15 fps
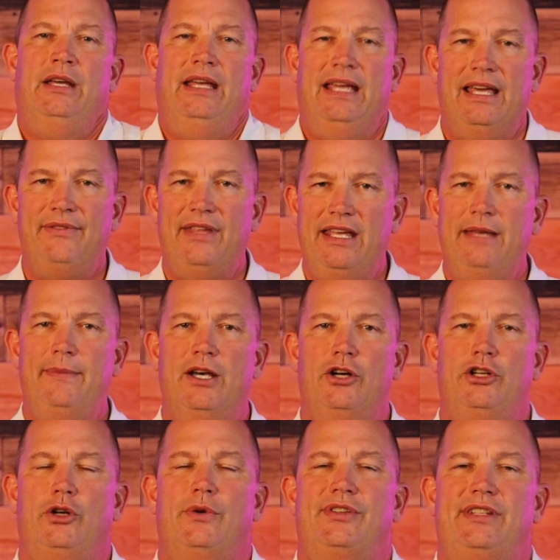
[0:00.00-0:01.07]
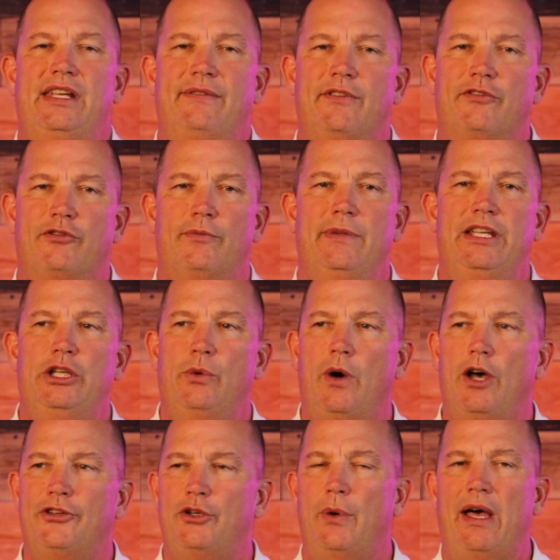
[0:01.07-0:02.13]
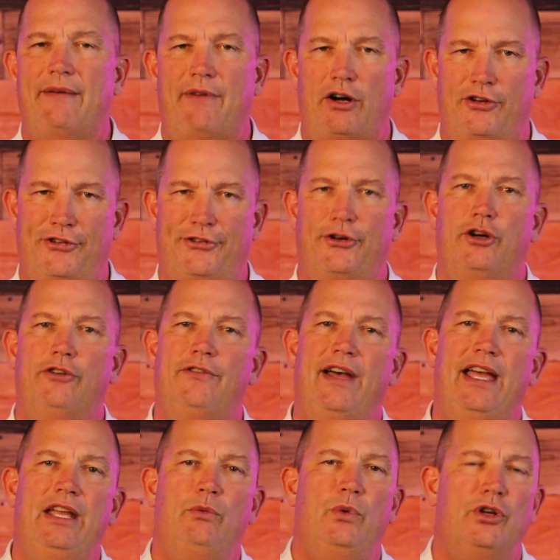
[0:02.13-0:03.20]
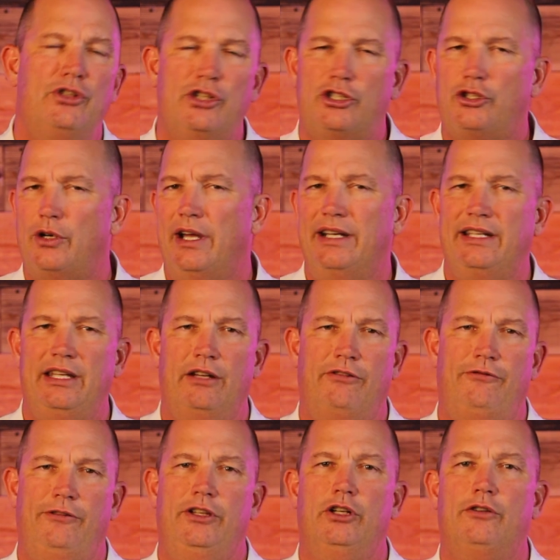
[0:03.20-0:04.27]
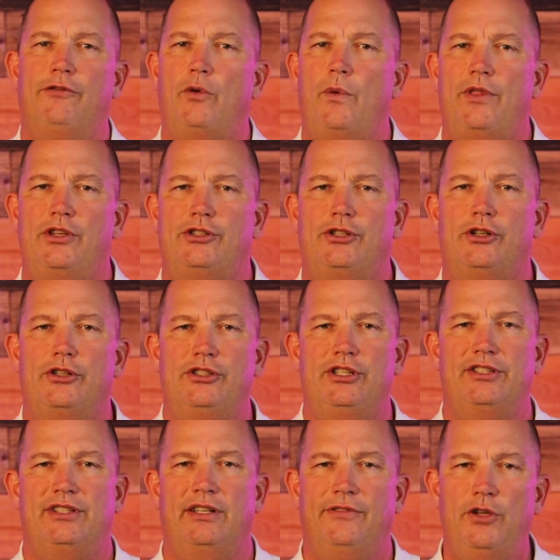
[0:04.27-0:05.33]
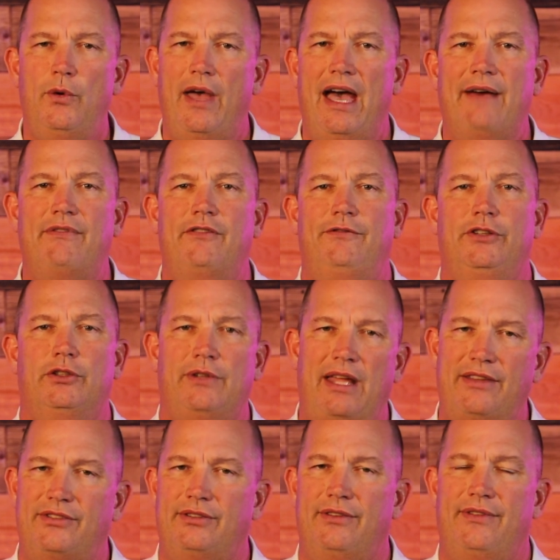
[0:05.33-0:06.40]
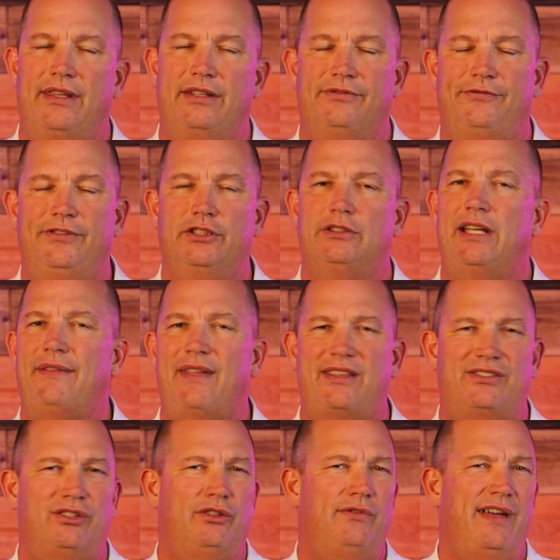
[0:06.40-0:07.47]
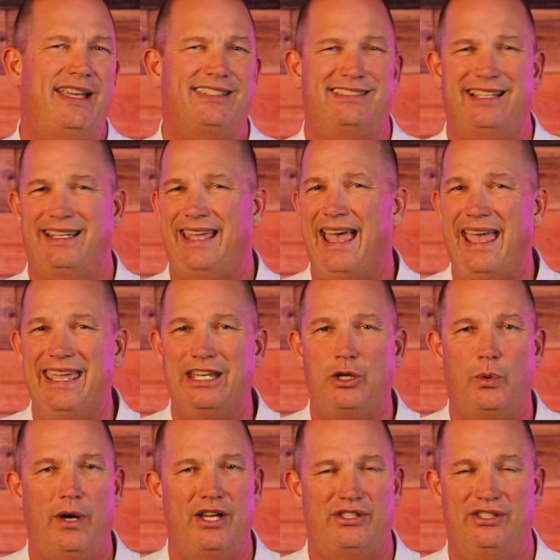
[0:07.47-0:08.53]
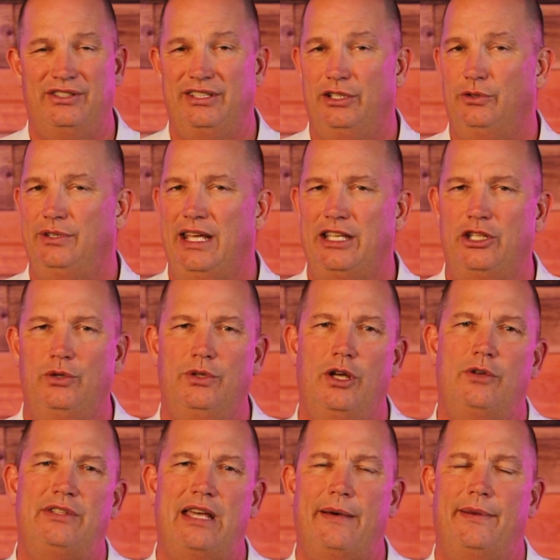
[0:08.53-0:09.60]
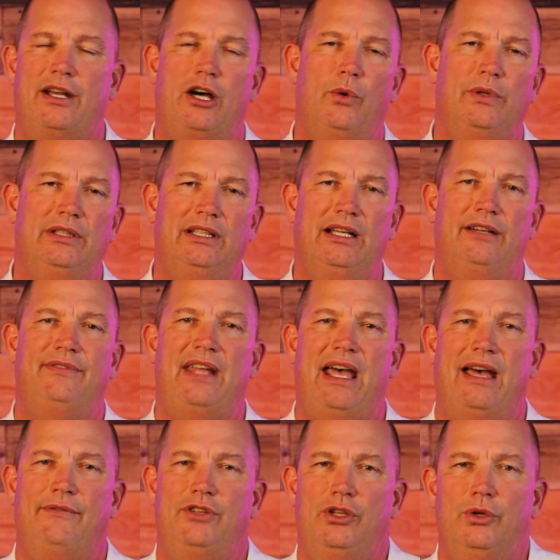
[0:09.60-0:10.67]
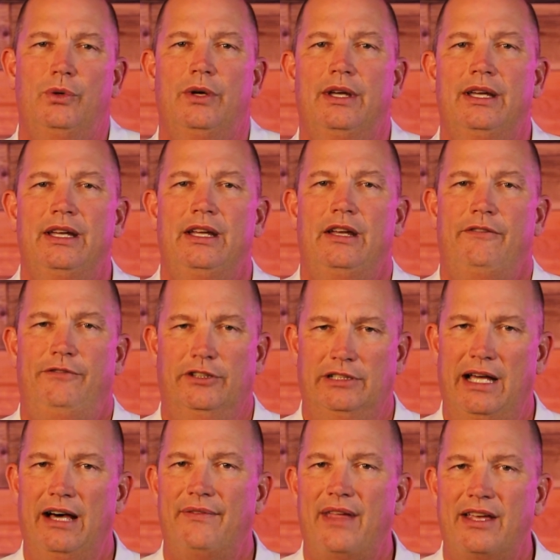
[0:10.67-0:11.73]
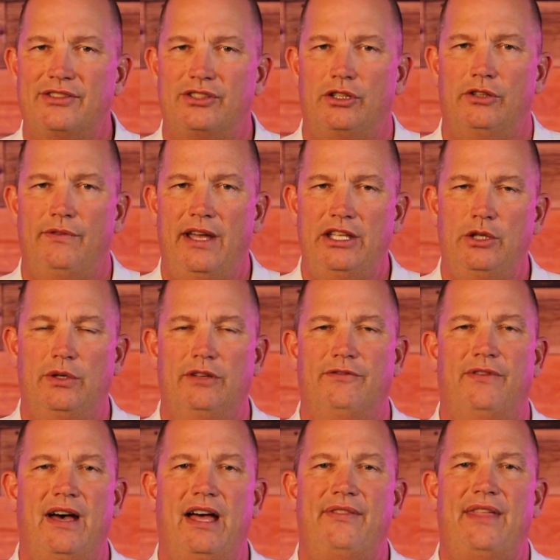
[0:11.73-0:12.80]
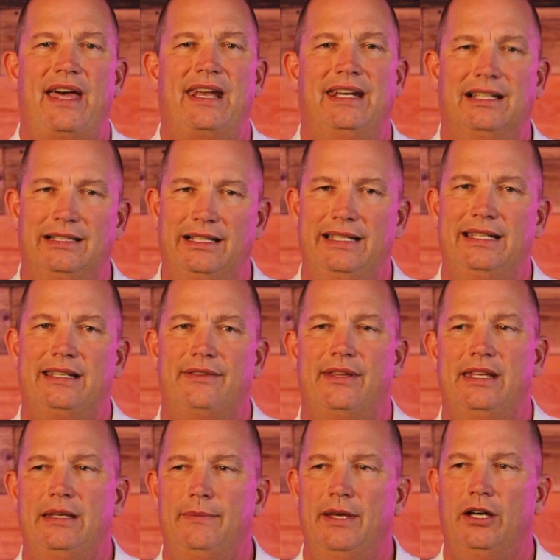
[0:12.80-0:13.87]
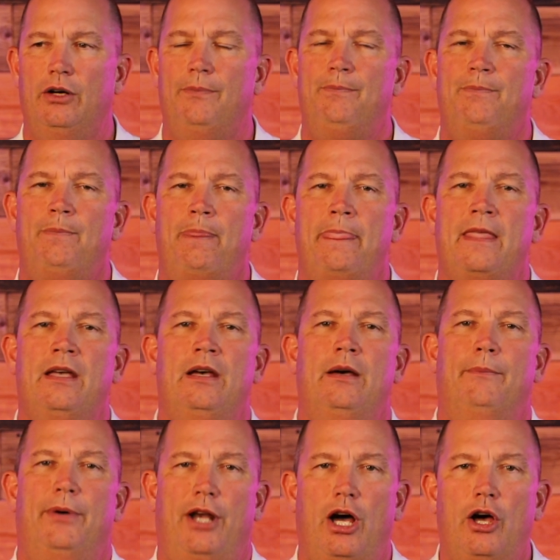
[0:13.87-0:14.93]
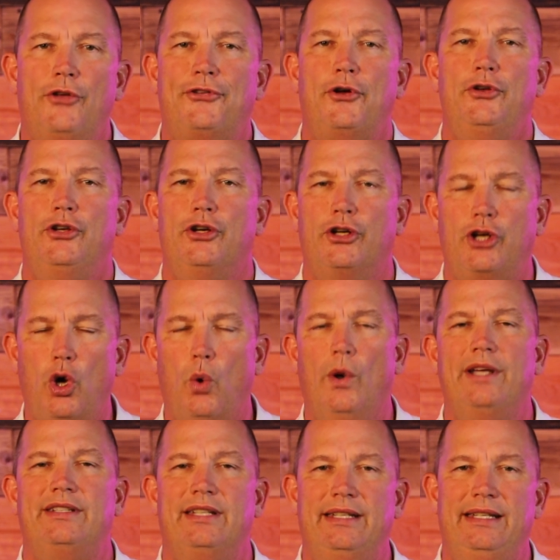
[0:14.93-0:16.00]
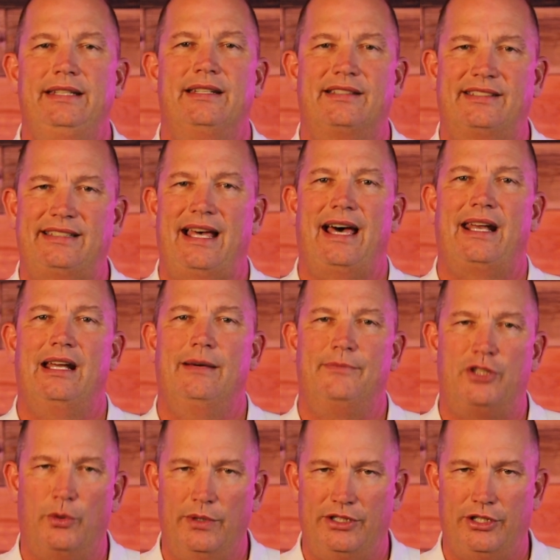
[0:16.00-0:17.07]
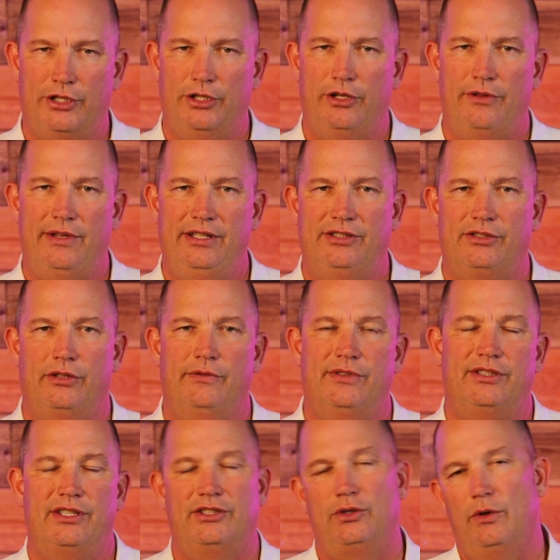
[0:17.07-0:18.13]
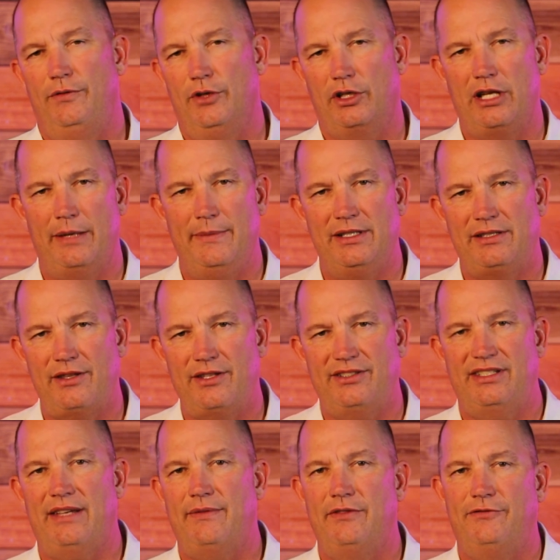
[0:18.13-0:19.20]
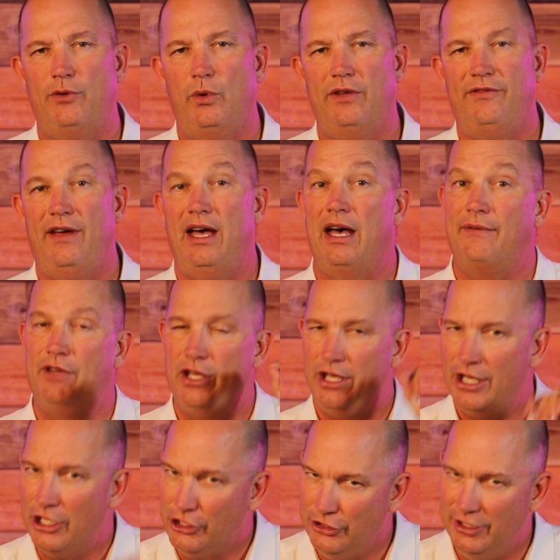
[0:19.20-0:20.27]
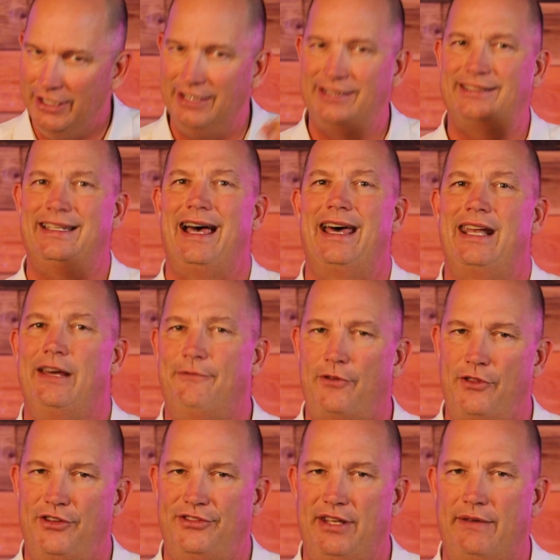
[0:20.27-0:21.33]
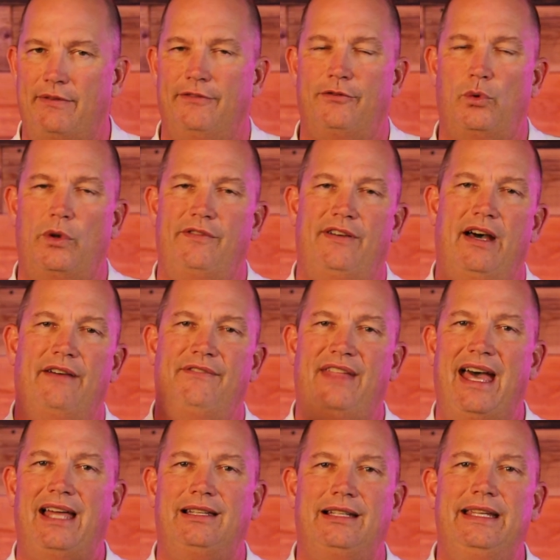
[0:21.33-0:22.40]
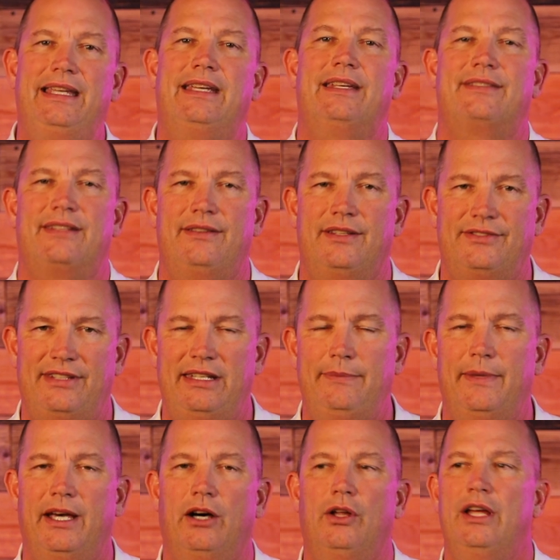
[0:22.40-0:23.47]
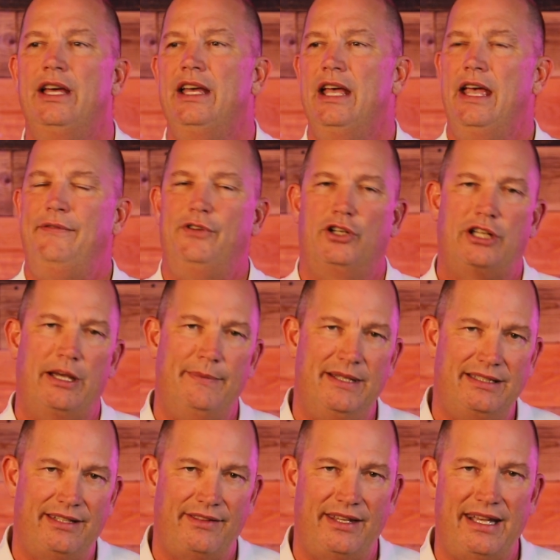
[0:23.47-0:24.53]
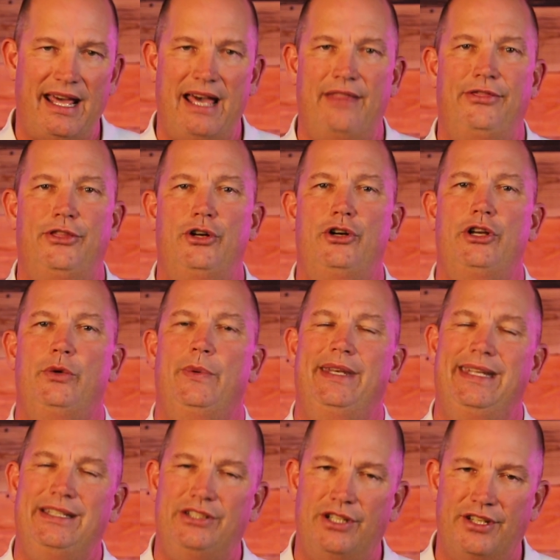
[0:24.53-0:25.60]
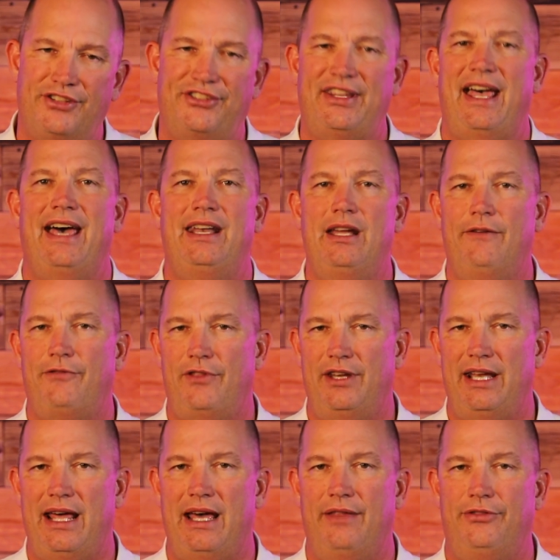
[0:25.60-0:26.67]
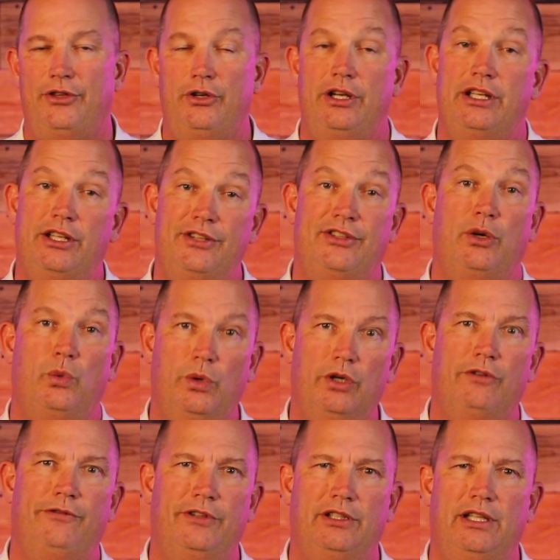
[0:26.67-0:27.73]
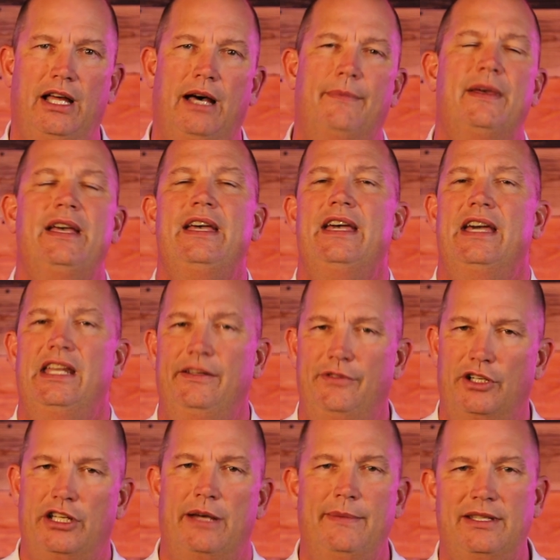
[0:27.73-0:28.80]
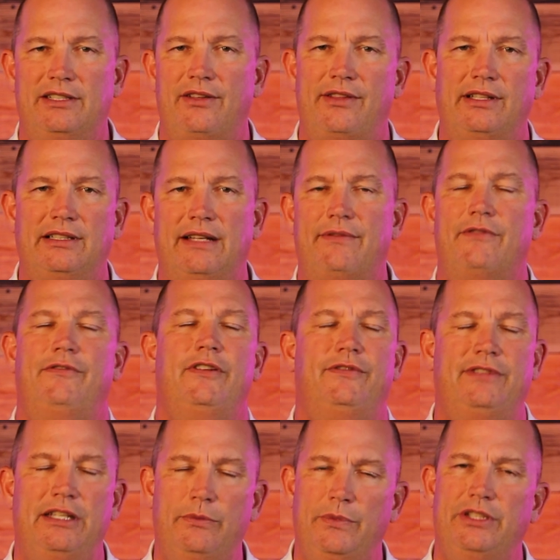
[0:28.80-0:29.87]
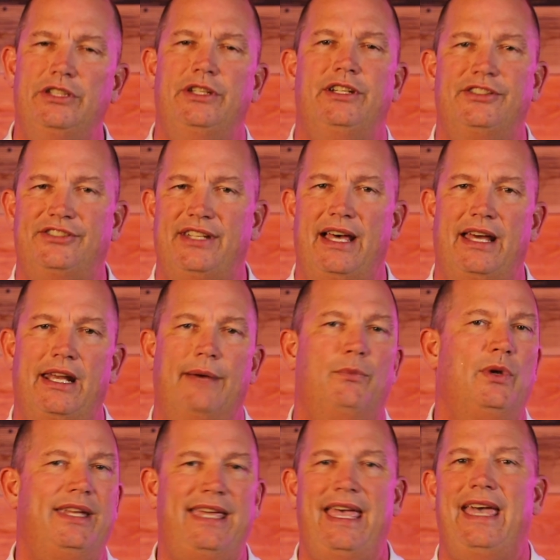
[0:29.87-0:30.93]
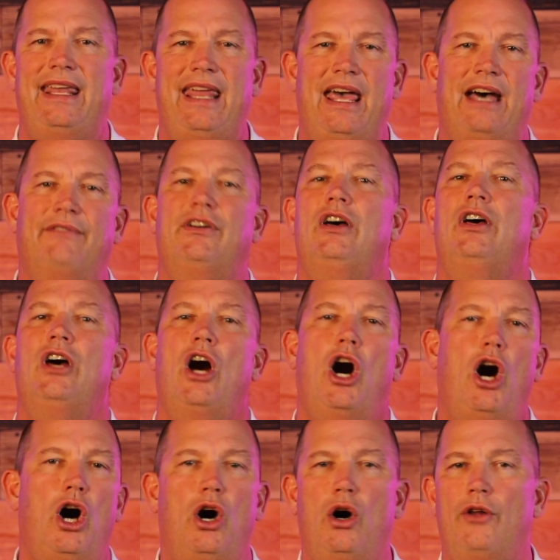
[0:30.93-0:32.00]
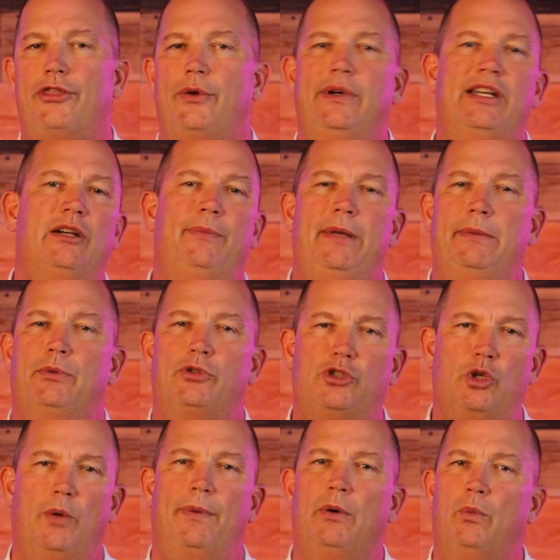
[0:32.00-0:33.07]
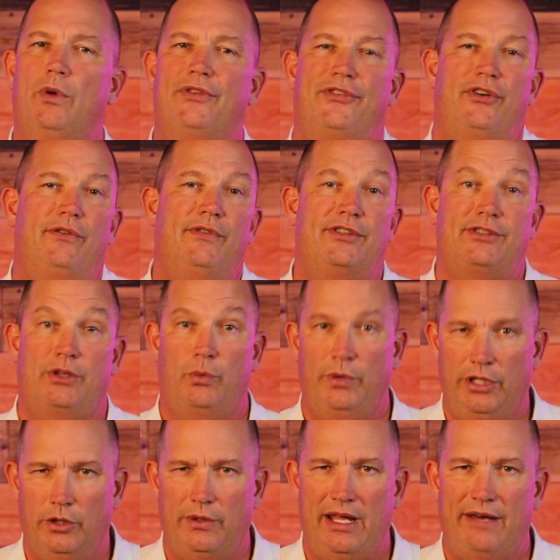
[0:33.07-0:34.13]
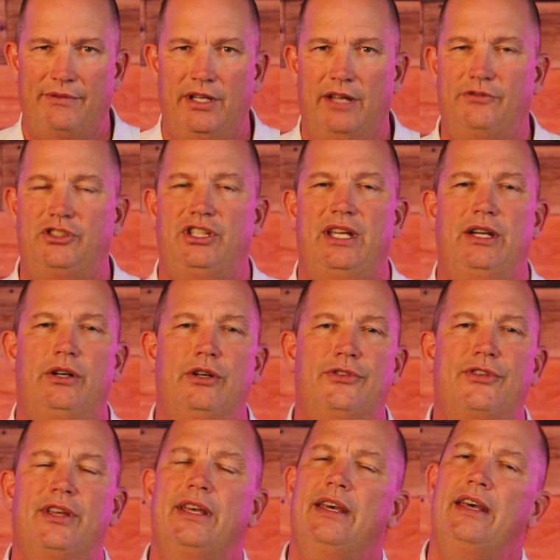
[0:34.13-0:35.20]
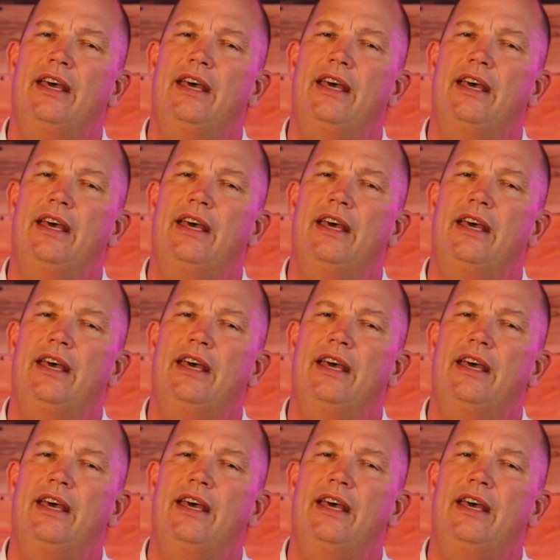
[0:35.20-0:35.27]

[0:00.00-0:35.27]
In the email you're receiving from me, you also have our survey. We're just trying to get a feel for where the church is. And if you haven't filled out, filled out that survey, it's like eight questions. It'll take you no time at all. We'd love to have you fill out that survey. You can find that in a link in the email. But also, you're going to need to sign up to return to these services. So if you're coming to the 745, you need to sign up for the 745. That link is in this email. If you're coming to the 930, we need you to sign up for the 930 because it will fill up. And if you're coming to the 1115, we need just sign up. We can't have all 300 people show up at one service. We don't have enough chairs.